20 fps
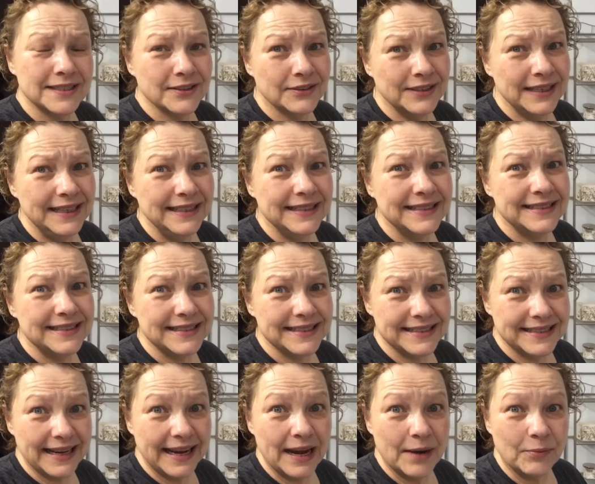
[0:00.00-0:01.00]
So needless to
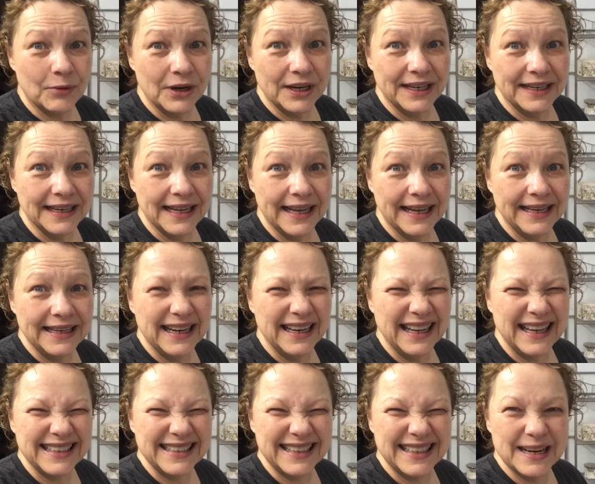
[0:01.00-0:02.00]
say, I'm running late. I
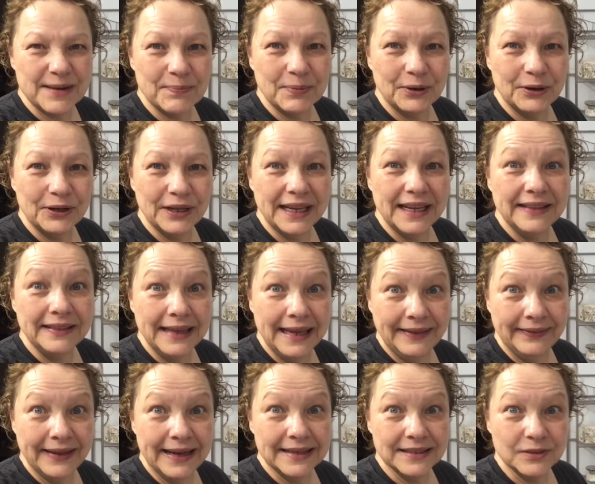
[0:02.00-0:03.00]
like to get up early
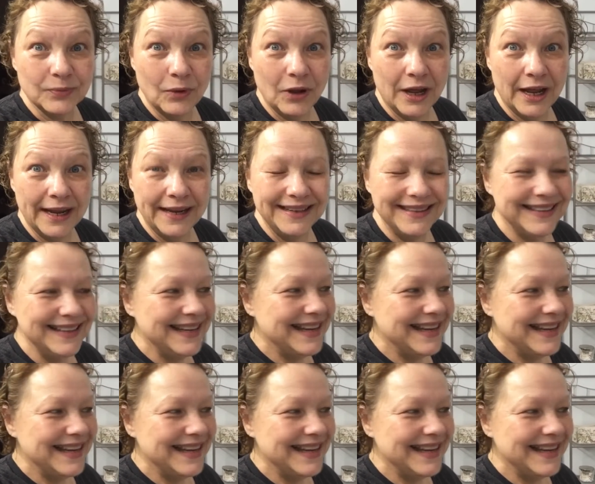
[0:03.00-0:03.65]
and that's why.